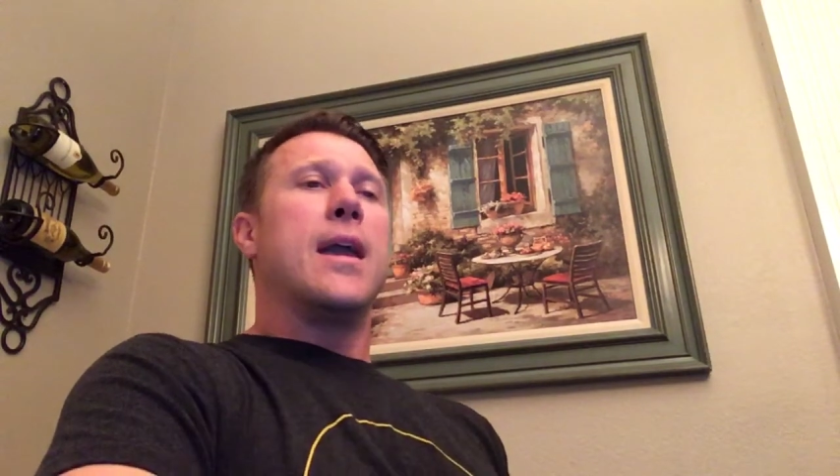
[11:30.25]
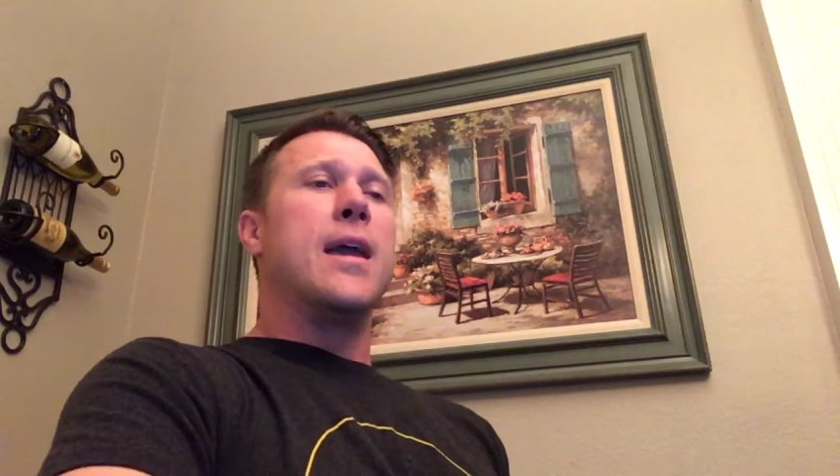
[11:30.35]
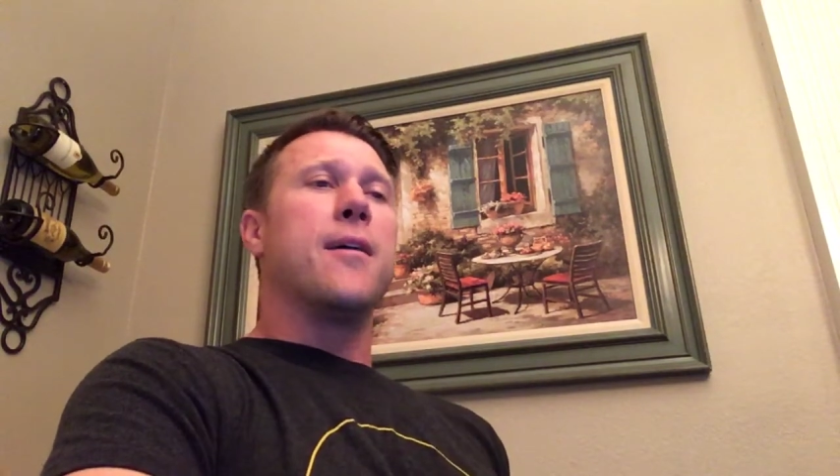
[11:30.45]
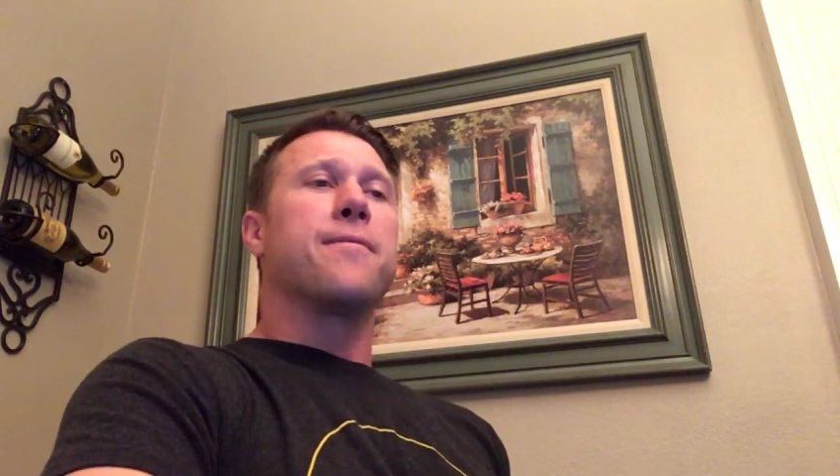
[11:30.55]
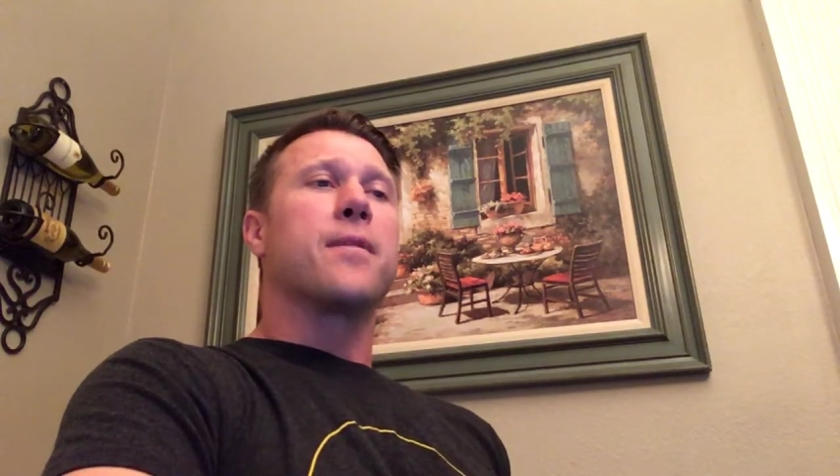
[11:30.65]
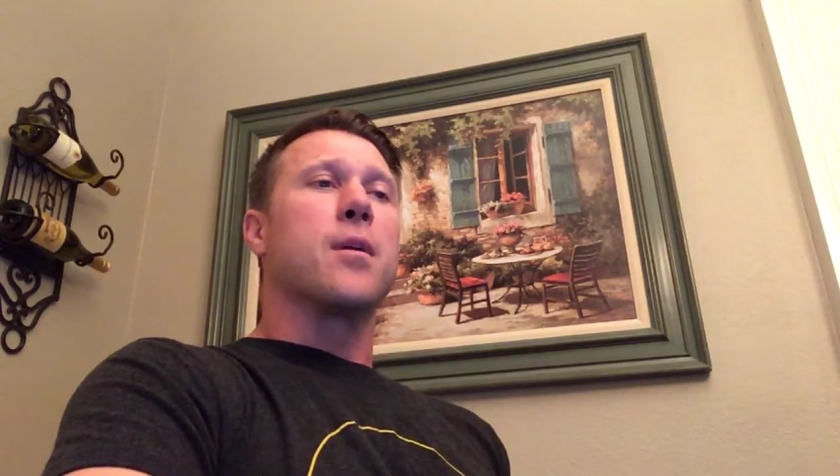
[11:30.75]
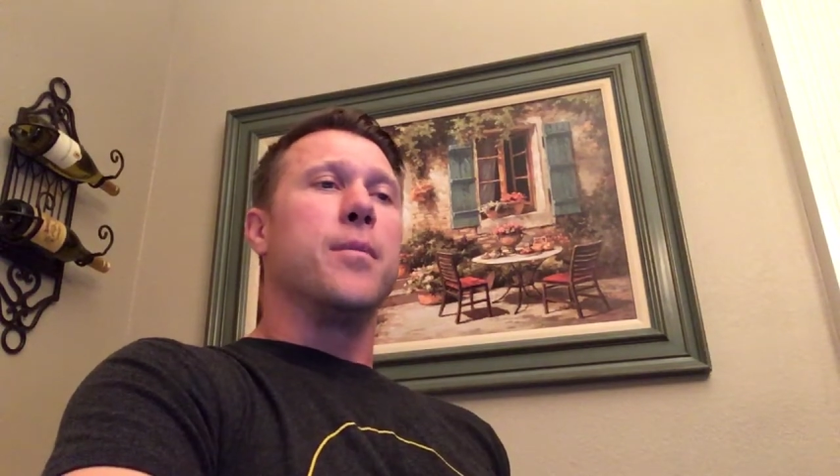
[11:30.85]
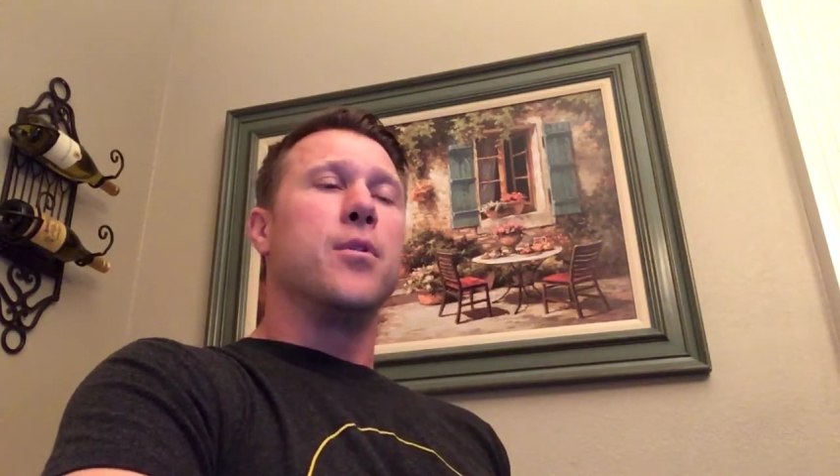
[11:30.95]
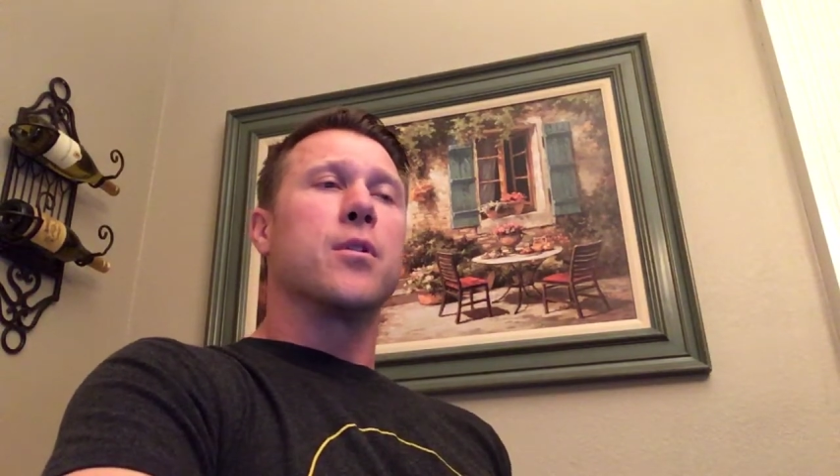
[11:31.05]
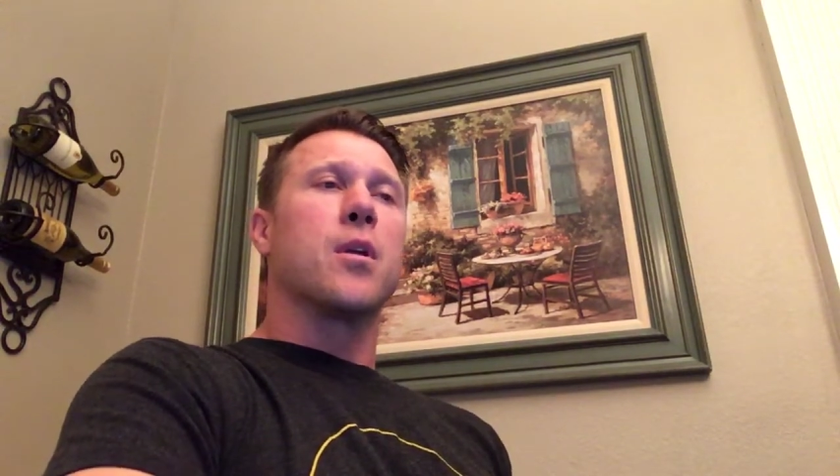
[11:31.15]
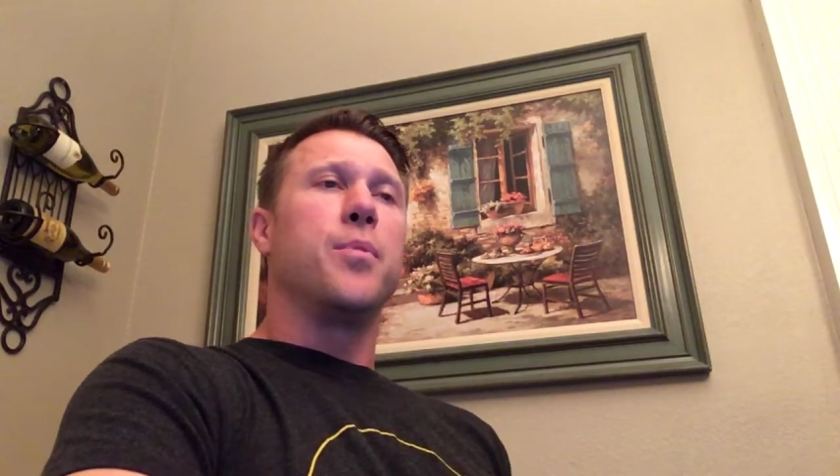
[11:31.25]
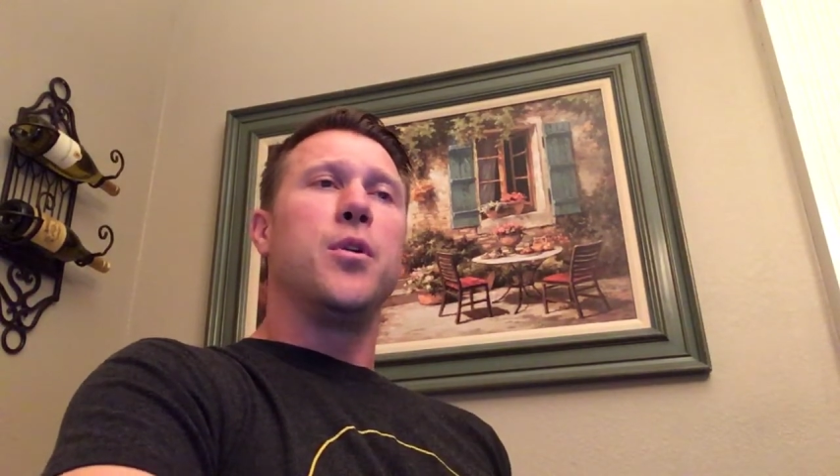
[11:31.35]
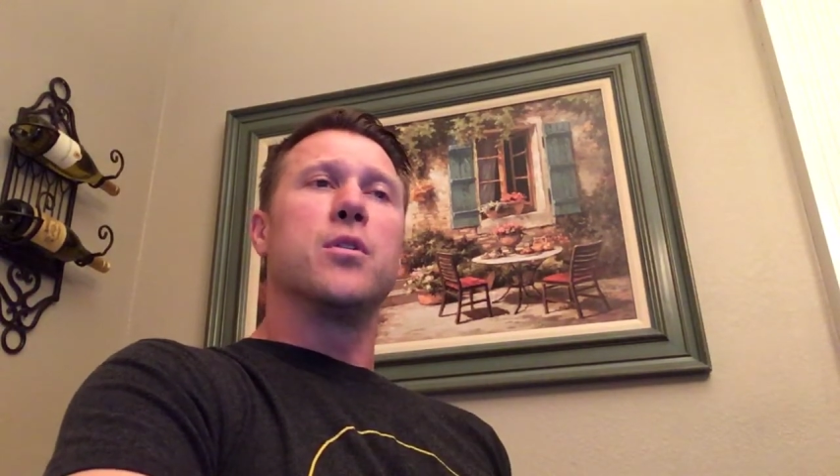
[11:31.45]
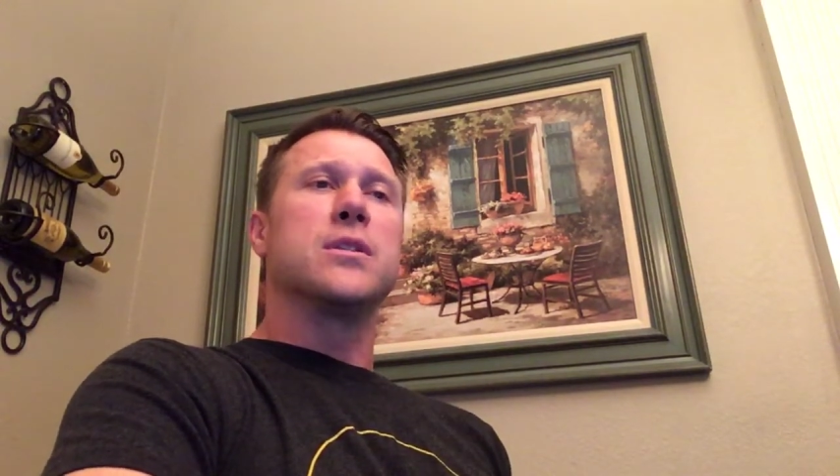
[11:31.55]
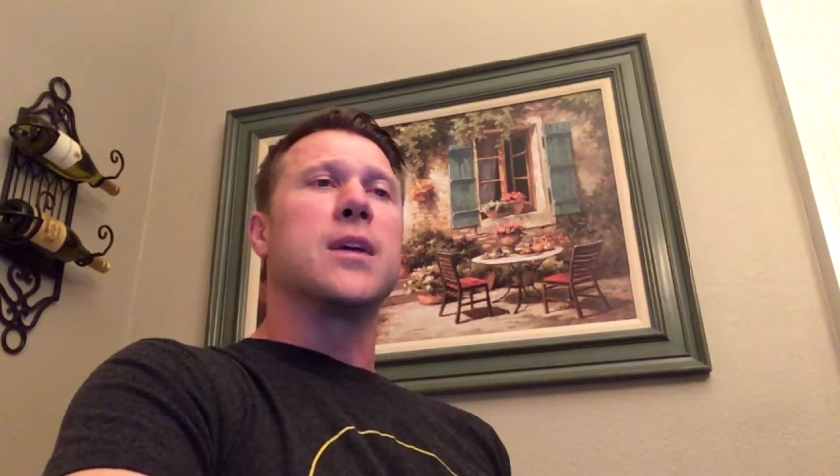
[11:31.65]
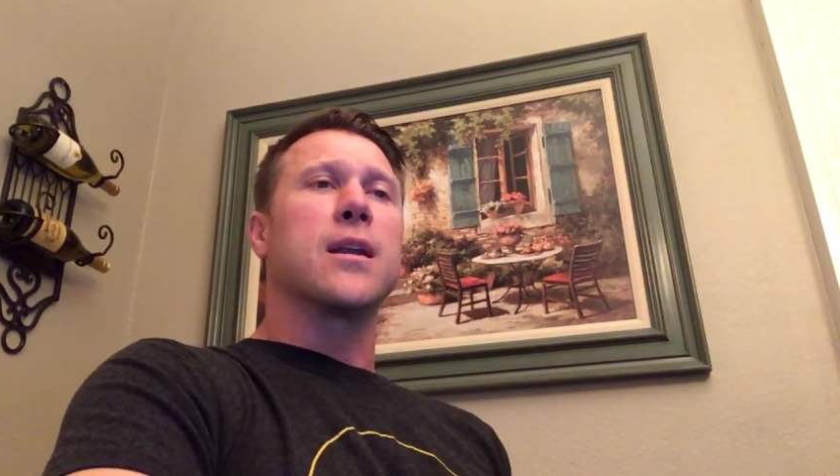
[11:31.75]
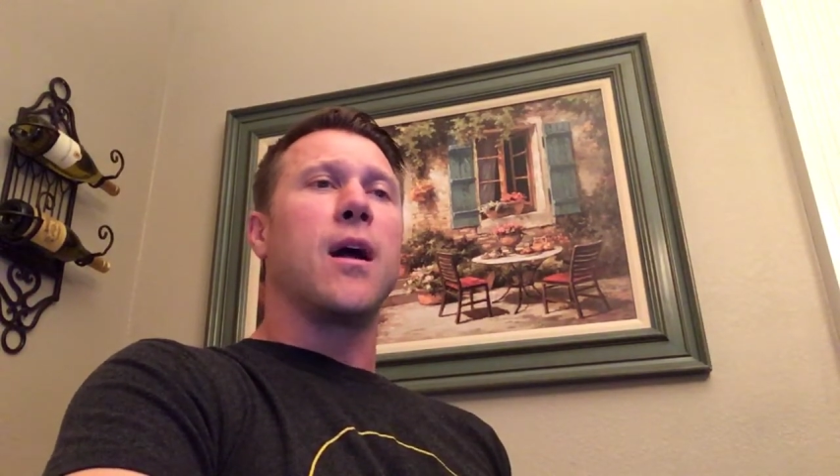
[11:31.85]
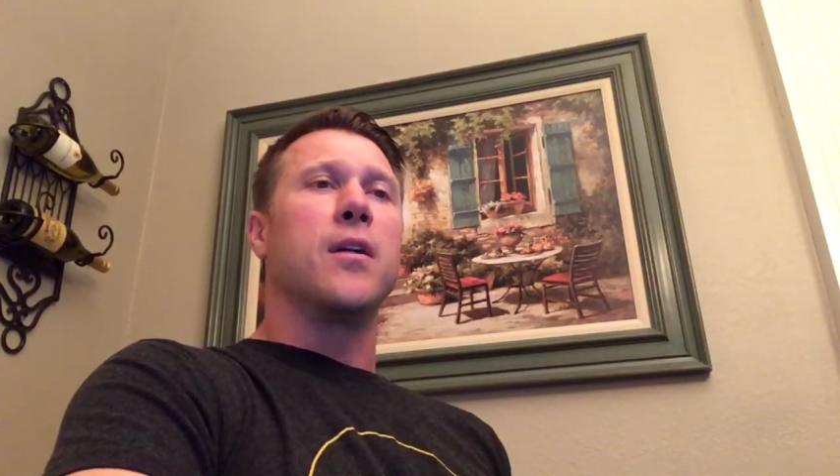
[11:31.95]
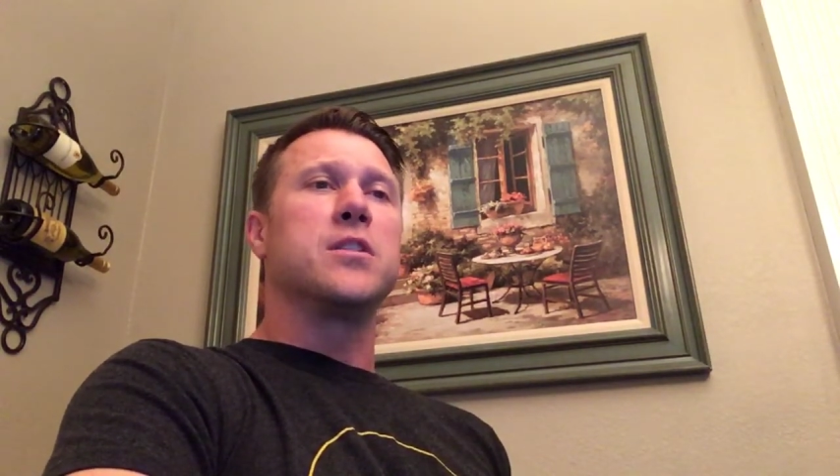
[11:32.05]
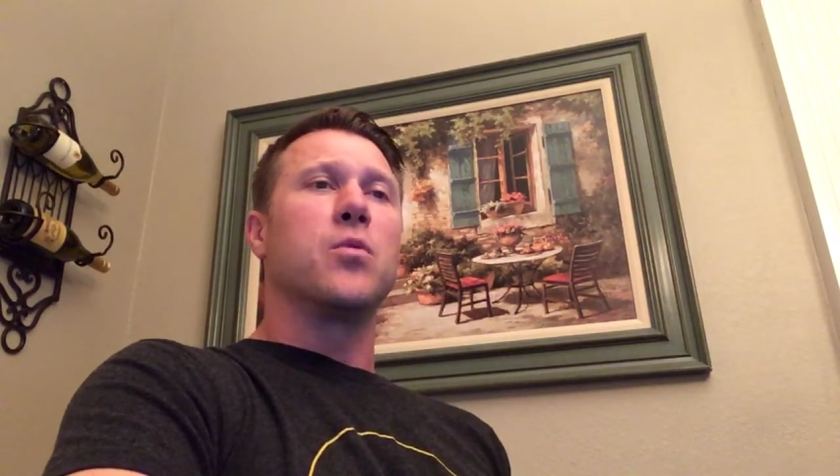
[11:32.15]
If computers and
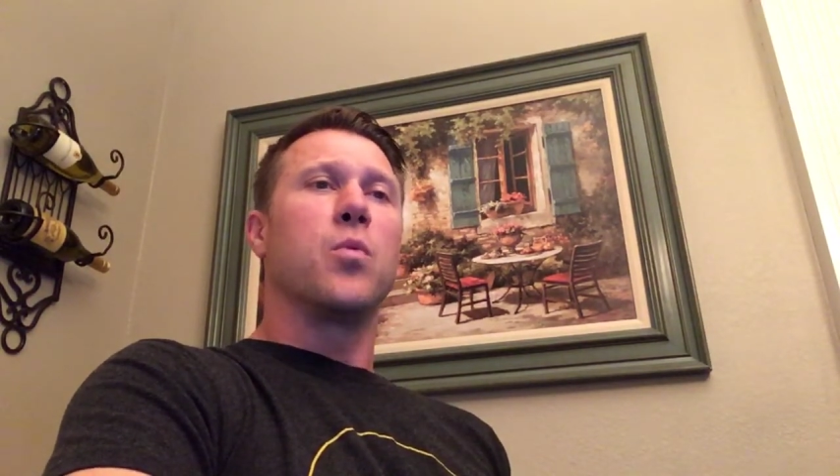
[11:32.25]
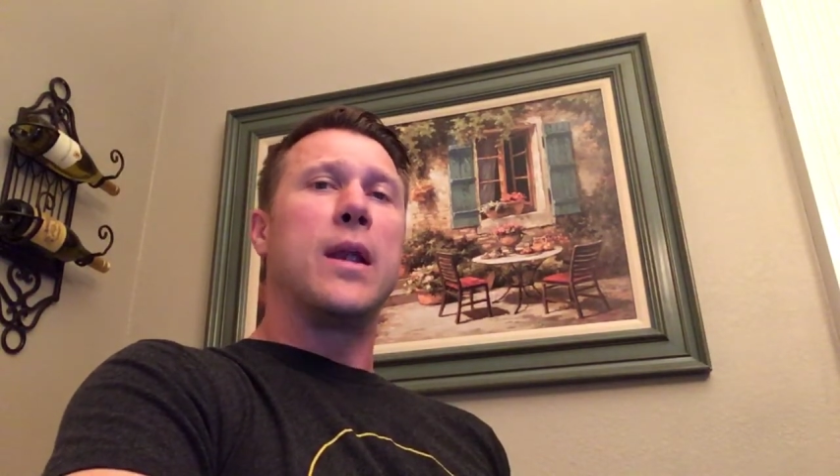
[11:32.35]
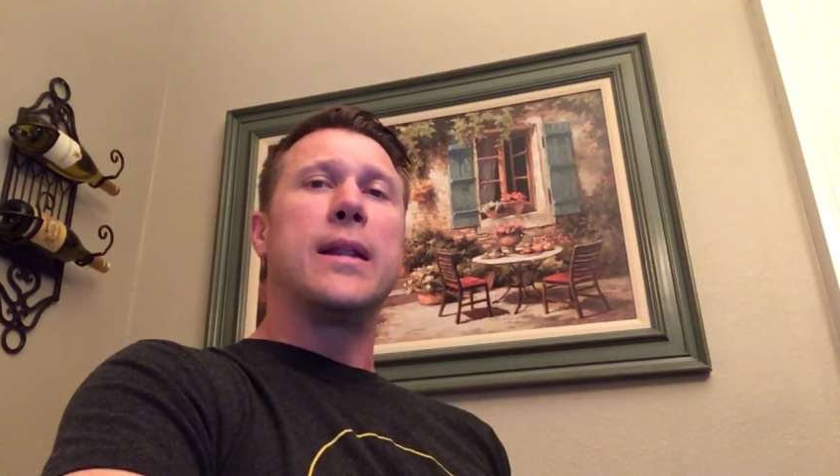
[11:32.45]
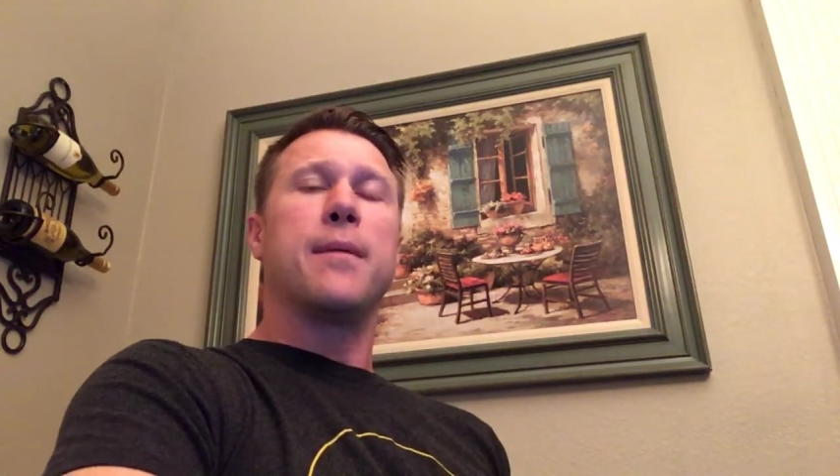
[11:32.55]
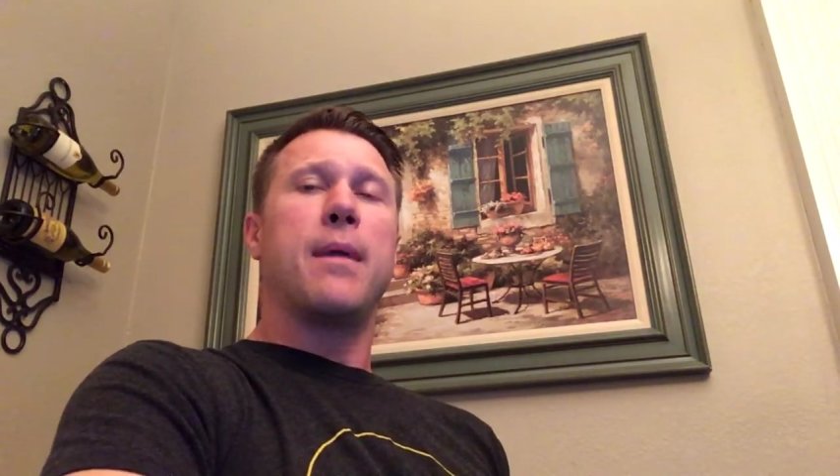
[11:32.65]
technology really